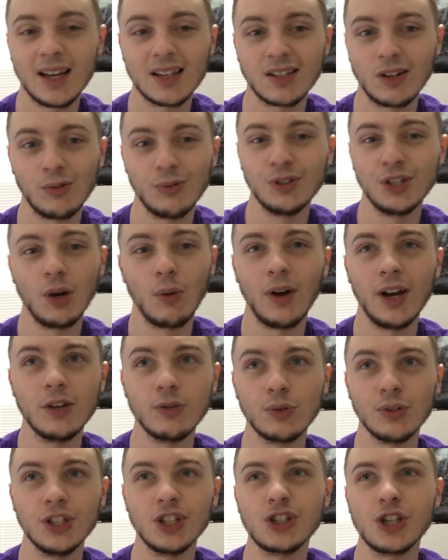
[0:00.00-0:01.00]
I don't really know why you'd
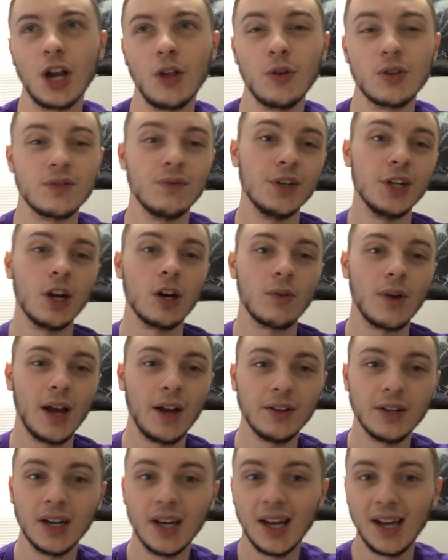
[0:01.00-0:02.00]
really share this video around.